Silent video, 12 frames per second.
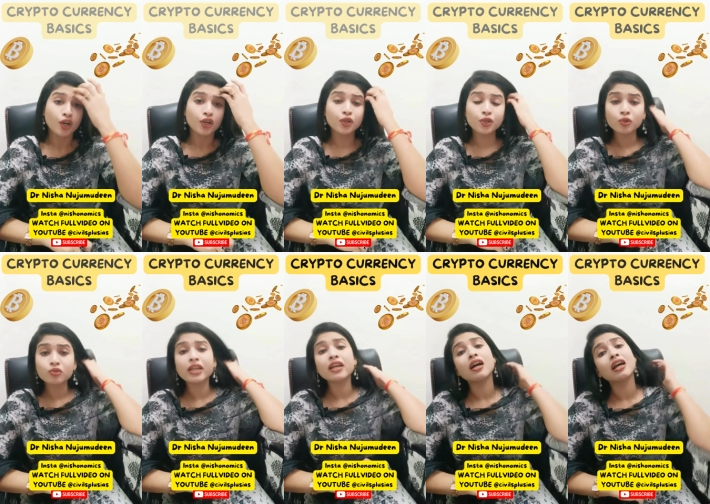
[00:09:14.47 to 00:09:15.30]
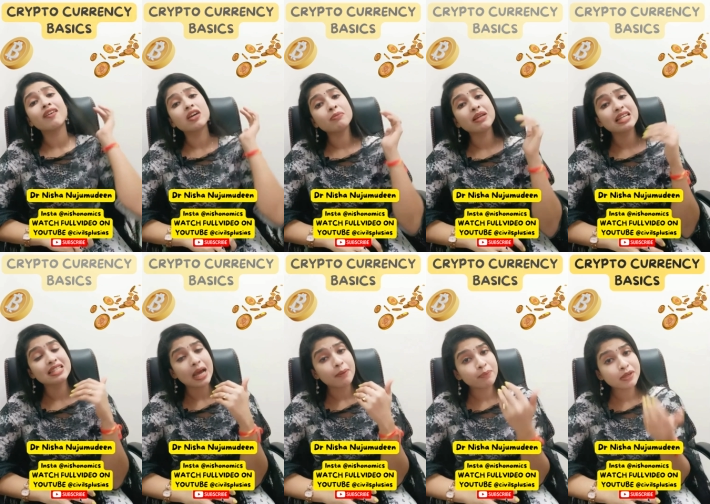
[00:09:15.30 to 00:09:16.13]
Do you think a government has
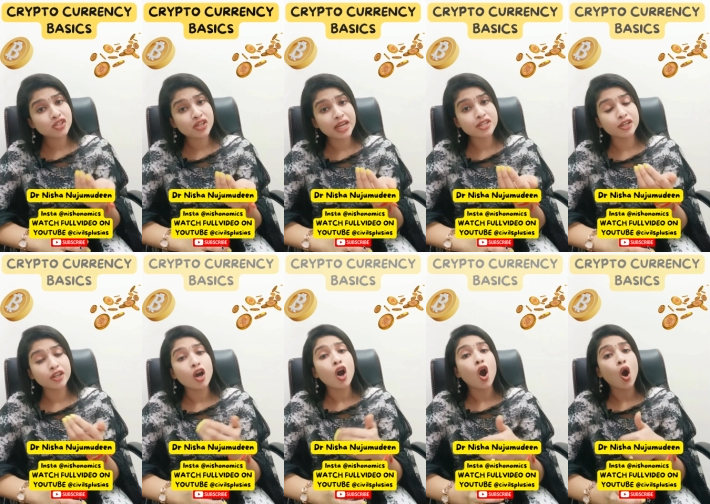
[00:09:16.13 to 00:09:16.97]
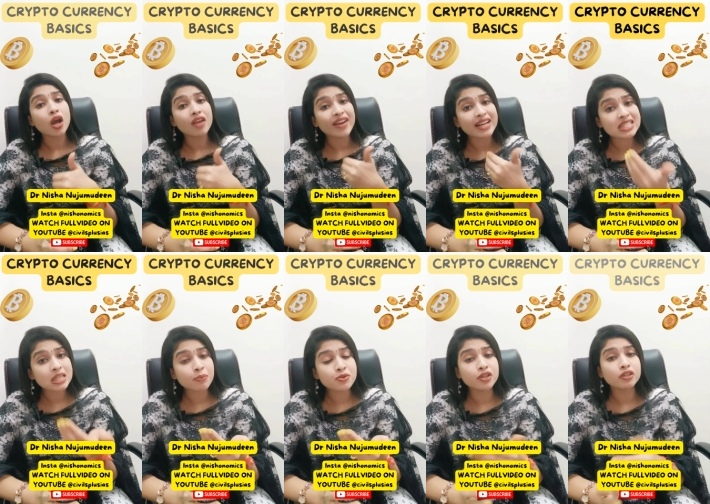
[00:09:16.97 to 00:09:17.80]
appreciated or have
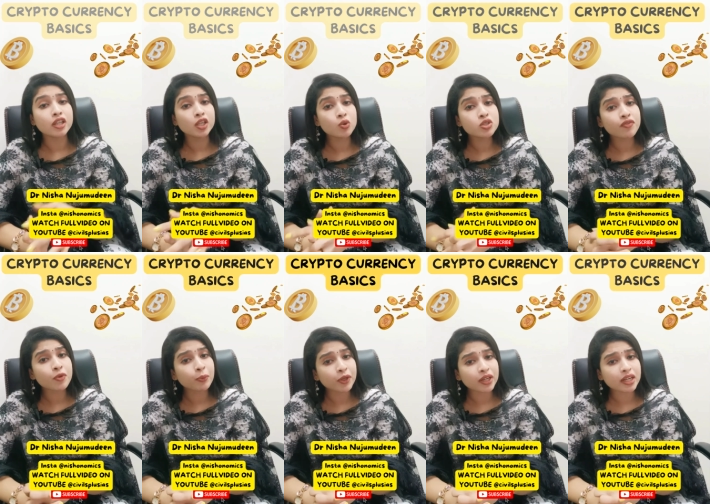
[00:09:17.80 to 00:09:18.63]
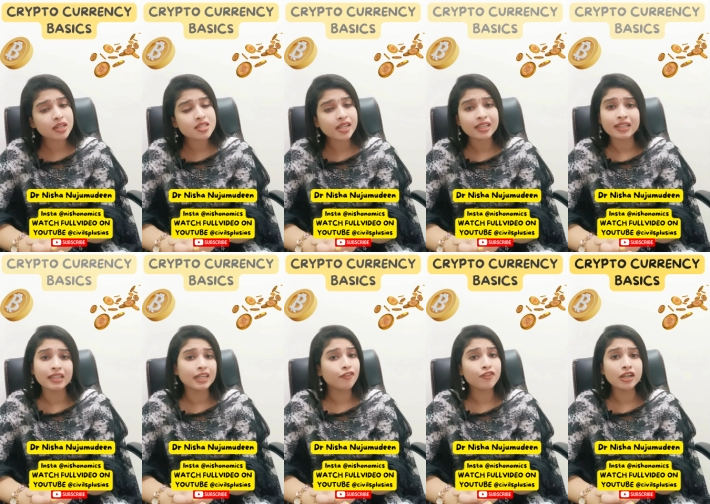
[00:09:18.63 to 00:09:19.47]
accepted the use of cryptocurrency?
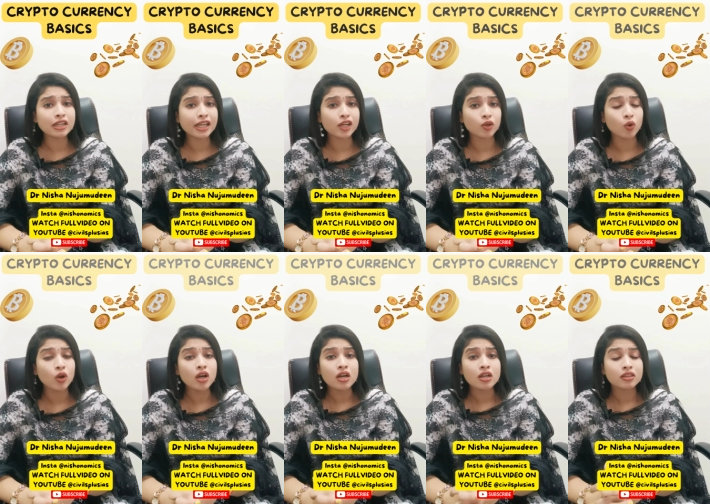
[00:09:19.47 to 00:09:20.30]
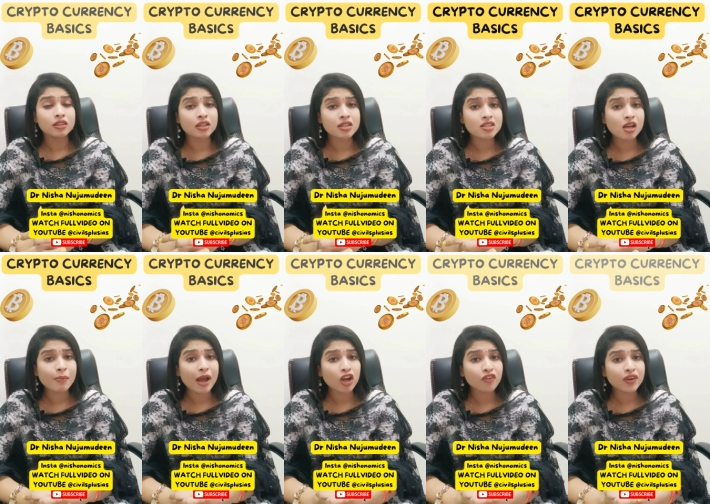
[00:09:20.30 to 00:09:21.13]
Definitely no. The Reserve
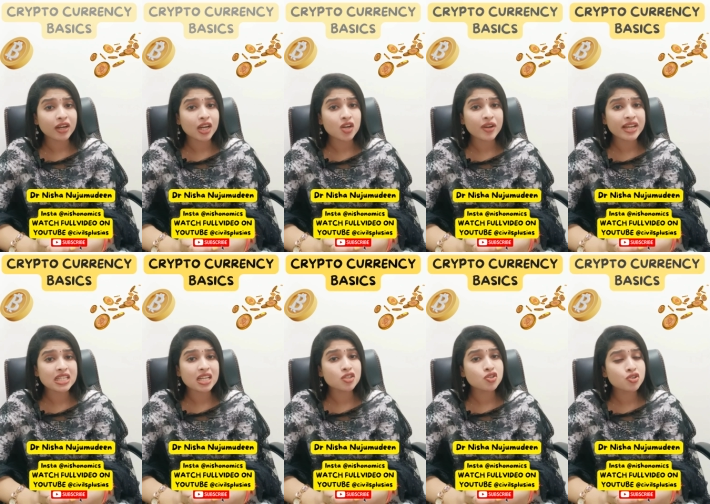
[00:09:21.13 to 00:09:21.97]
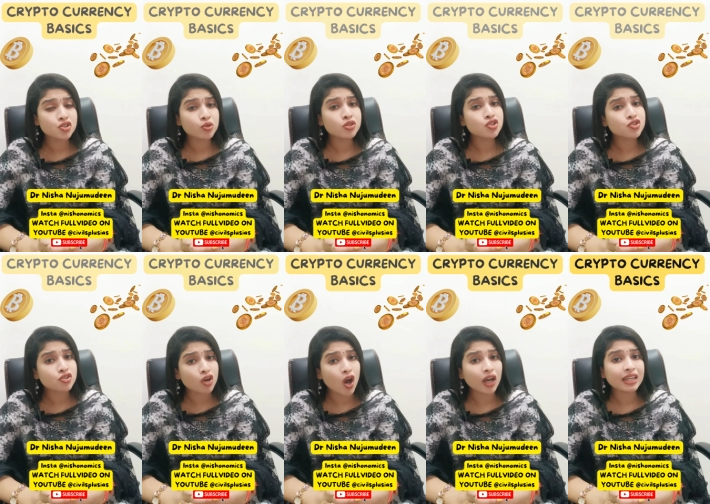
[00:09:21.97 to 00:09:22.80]
Bank of a country, India, stood
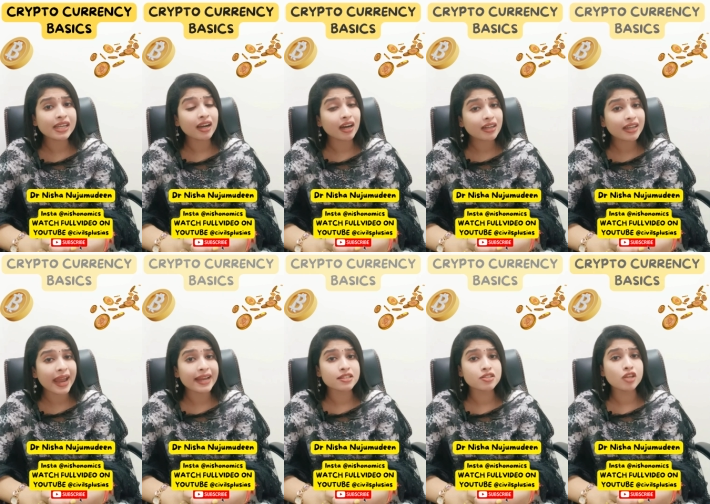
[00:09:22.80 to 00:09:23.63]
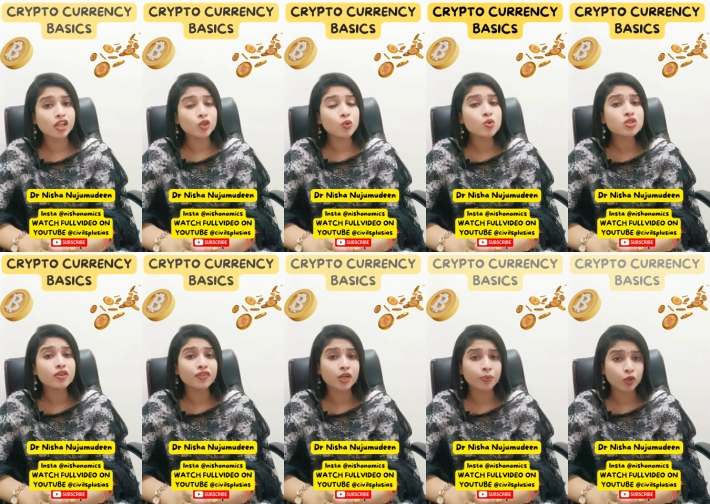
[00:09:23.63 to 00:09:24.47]
strongly against the use
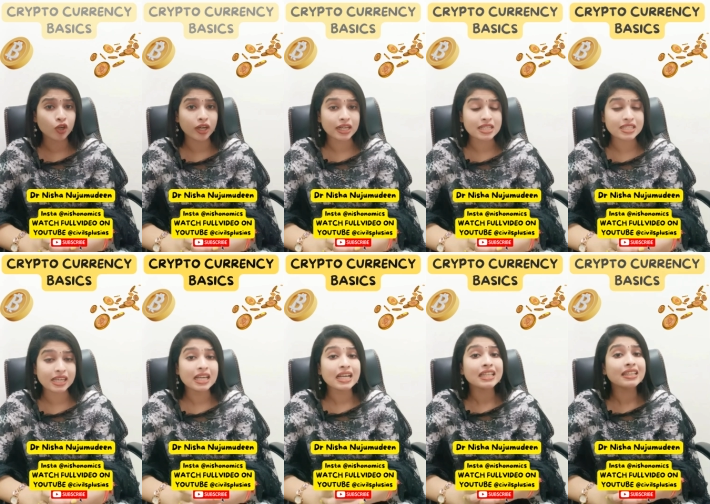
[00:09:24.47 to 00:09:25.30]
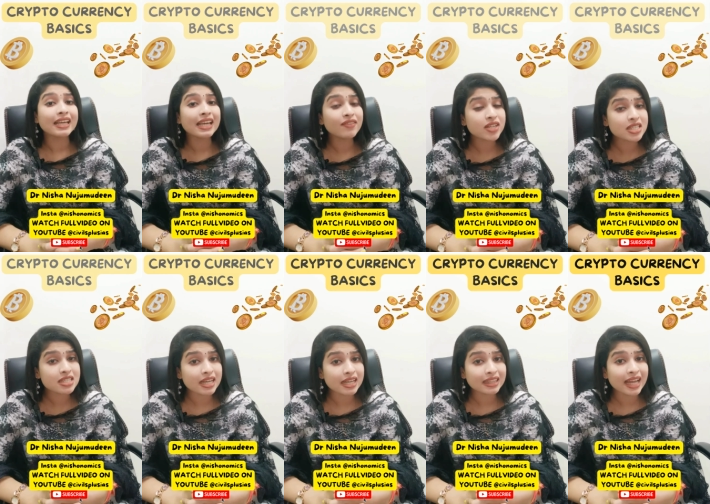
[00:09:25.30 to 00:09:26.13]
of cryptocurrency. They even
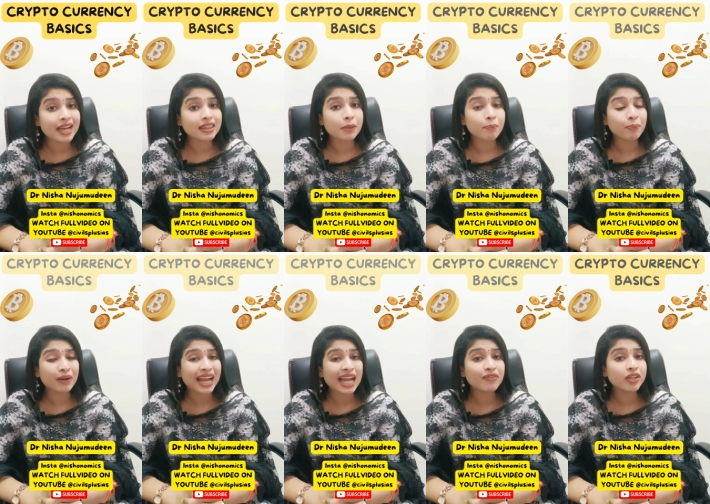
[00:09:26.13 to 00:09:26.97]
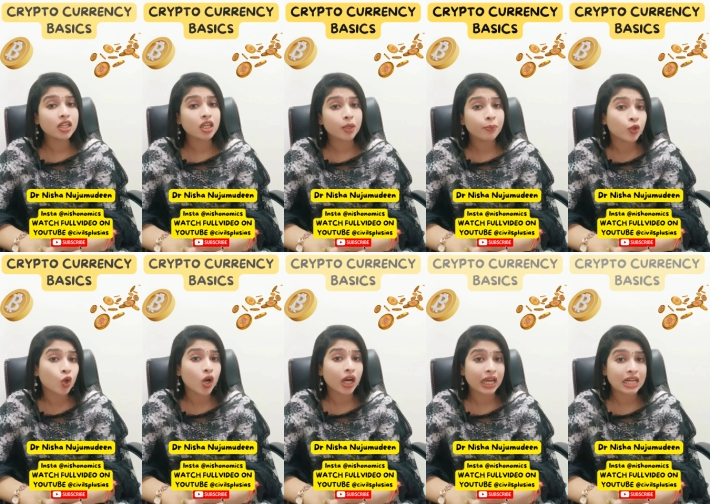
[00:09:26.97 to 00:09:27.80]
said that the private
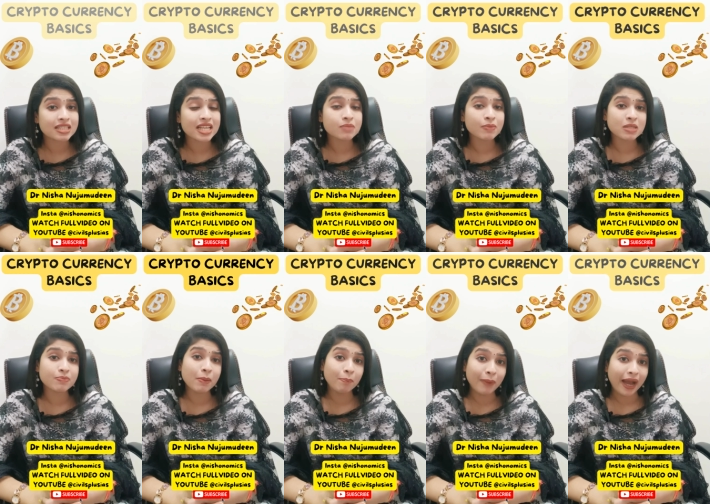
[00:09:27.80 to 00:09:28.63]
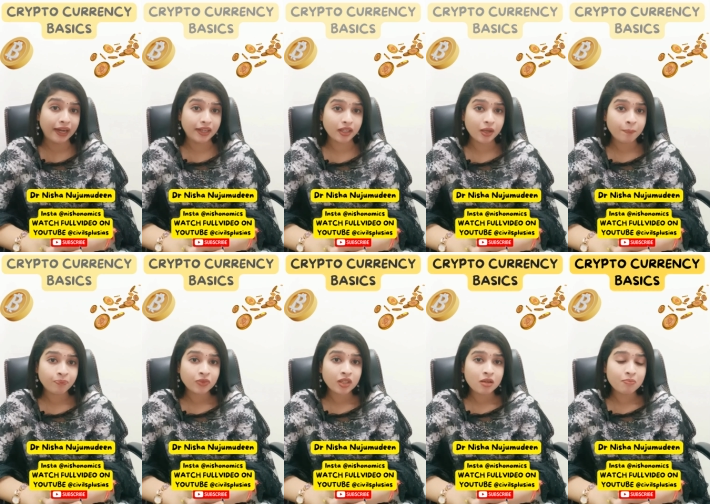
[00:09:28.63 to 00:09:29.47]
cryptocurrencies must be banned.
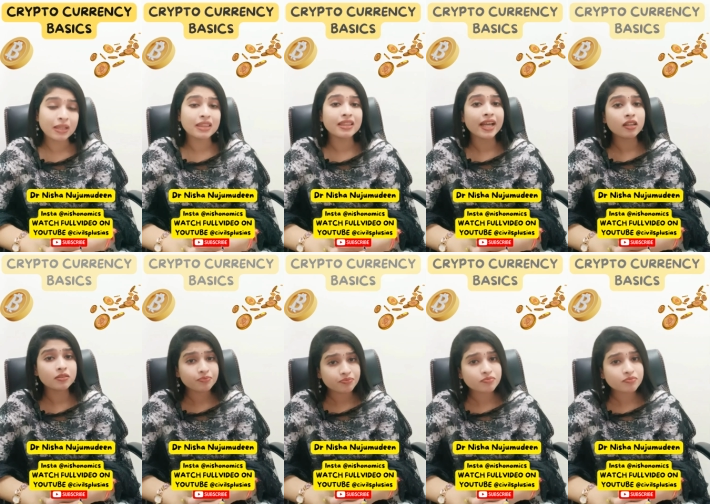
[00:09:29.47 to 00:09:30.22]
But then,